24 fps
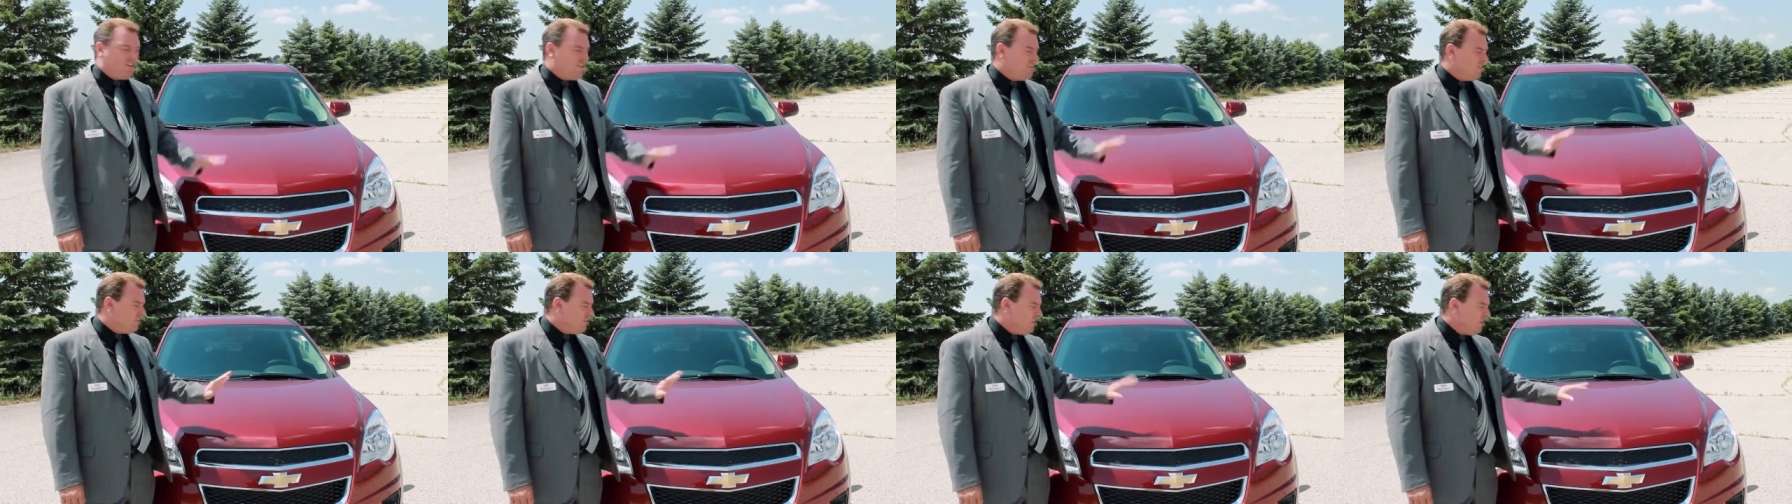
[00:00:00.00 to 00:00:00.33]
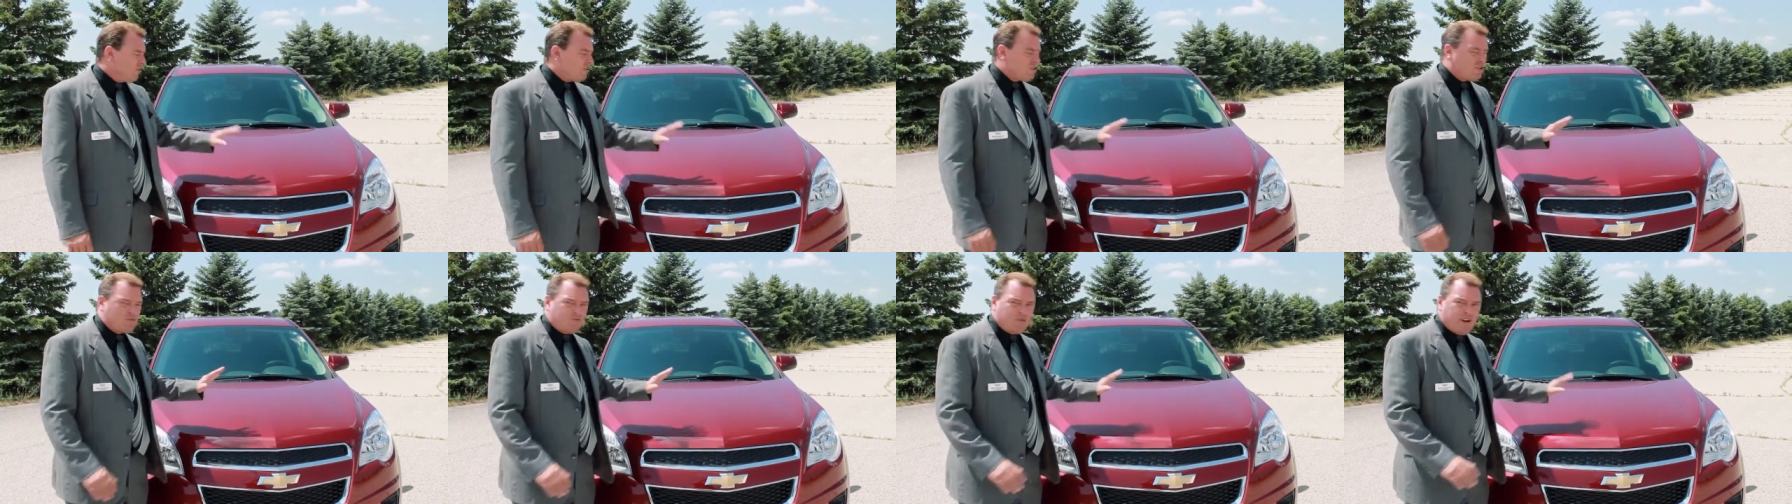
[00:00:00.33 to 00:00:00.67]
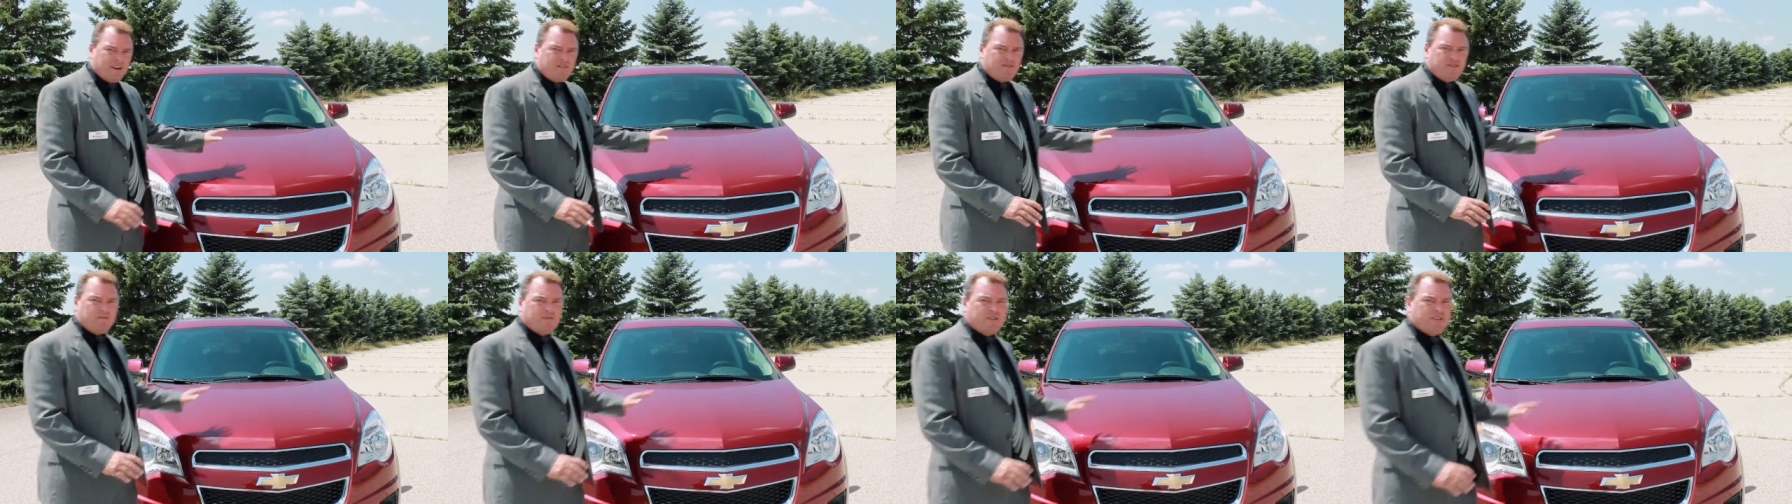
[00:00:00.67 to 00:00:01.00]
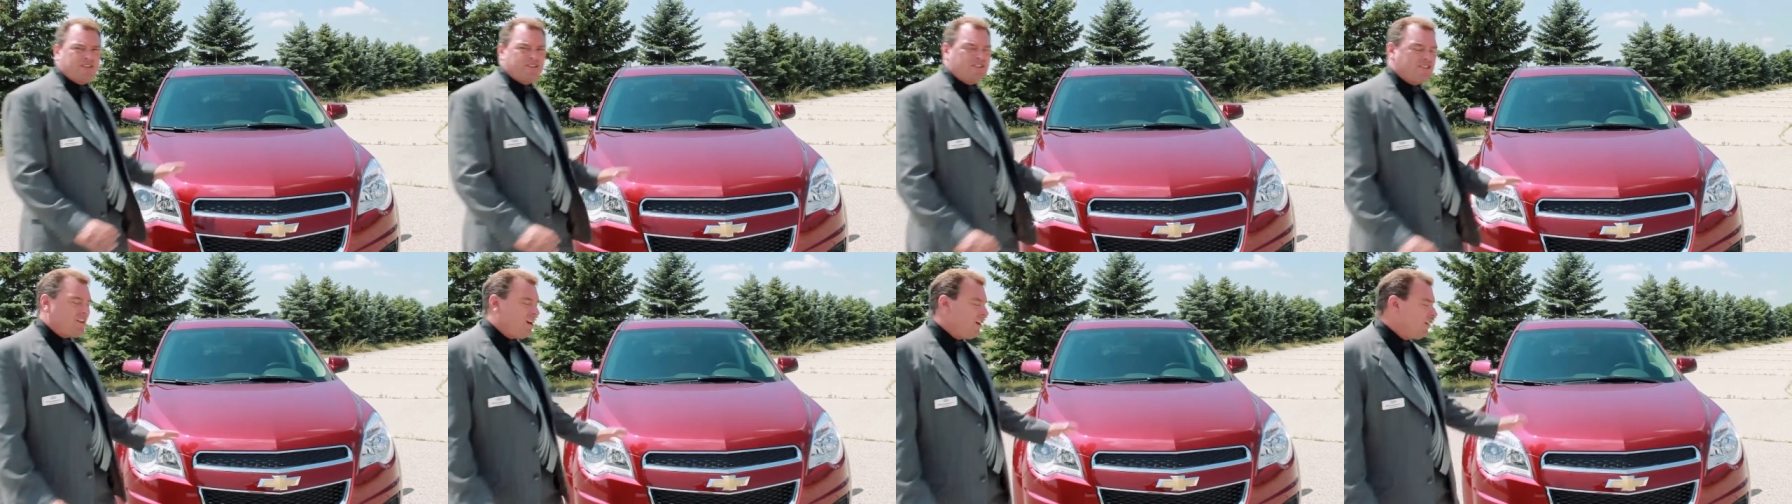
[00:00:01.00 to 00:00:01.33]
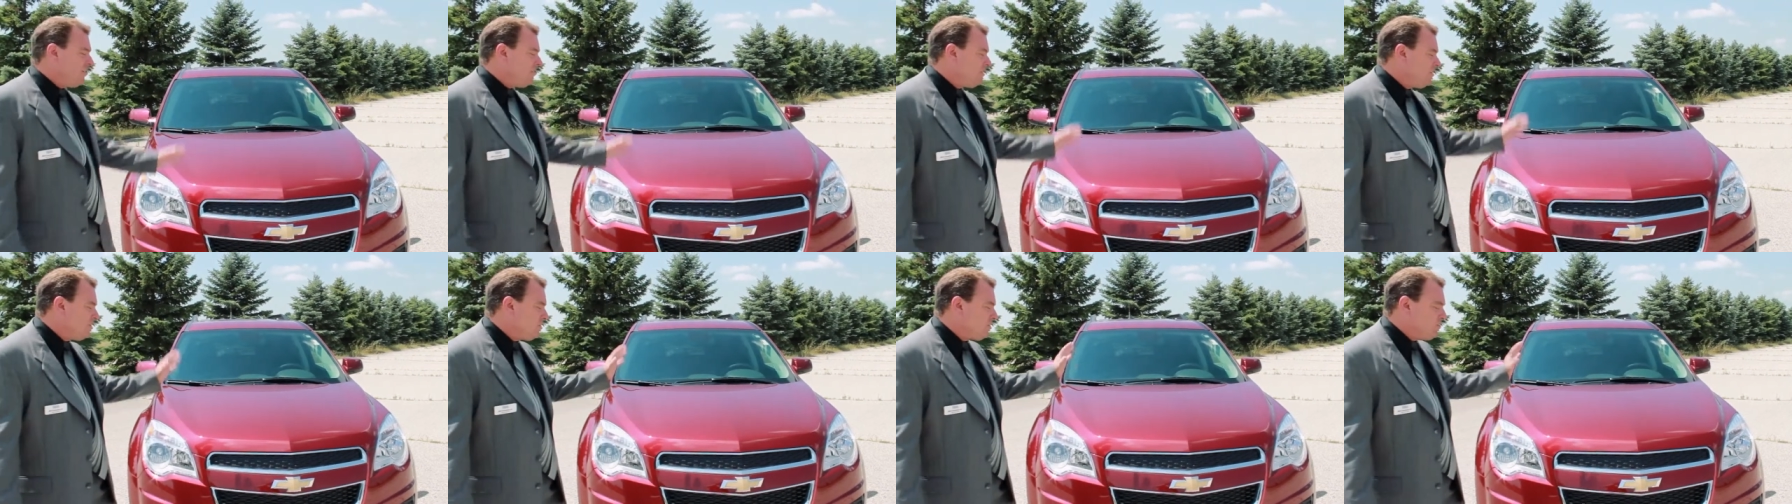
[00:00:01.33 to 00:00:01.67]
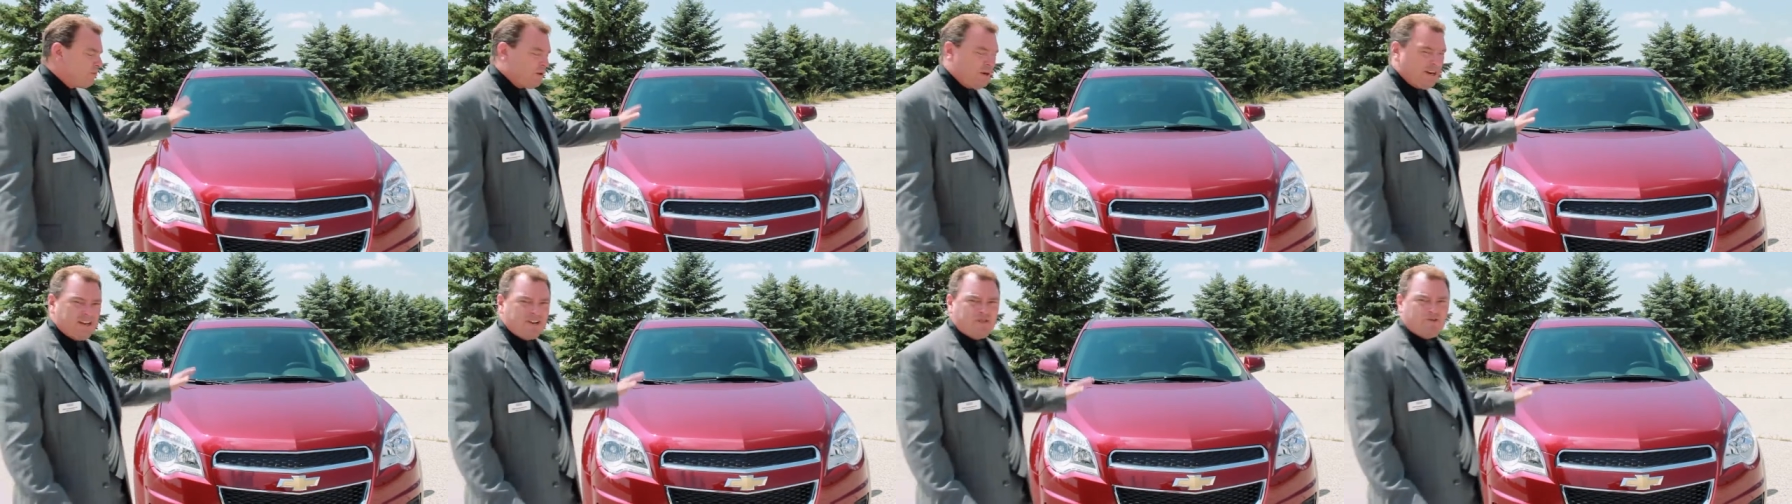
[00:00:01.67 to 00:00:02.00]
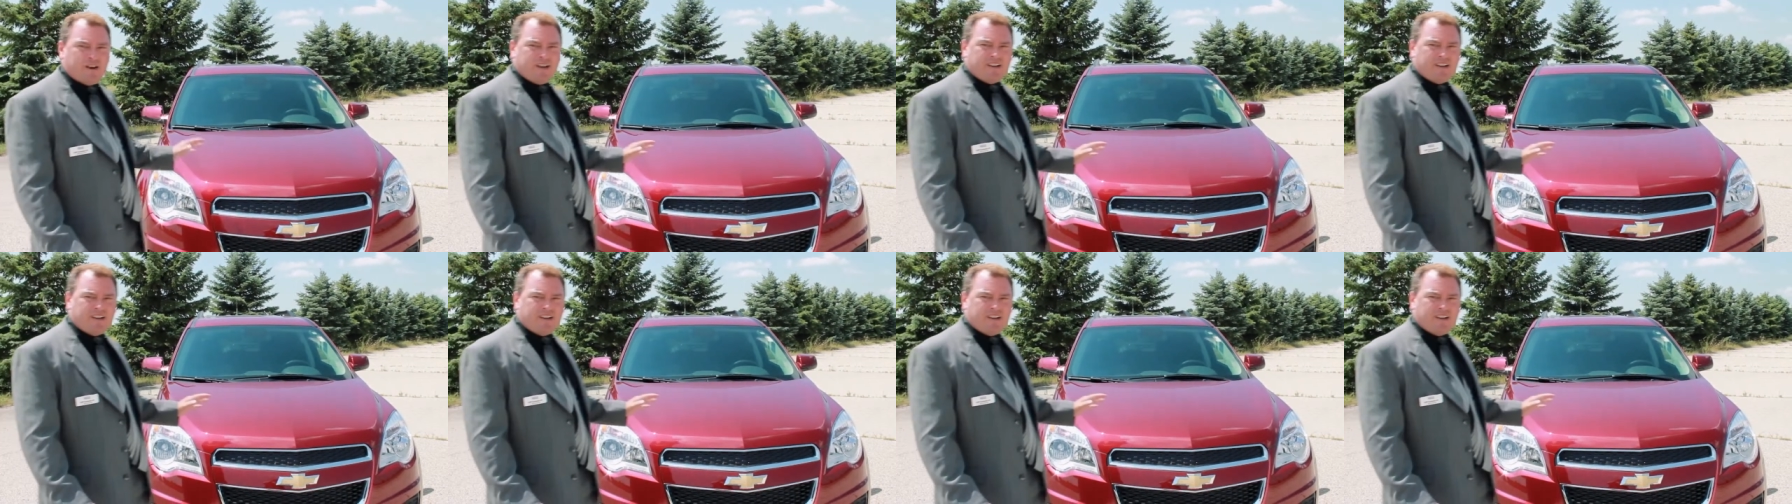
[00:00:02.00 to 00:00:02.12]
You'll notice right from the start there's brand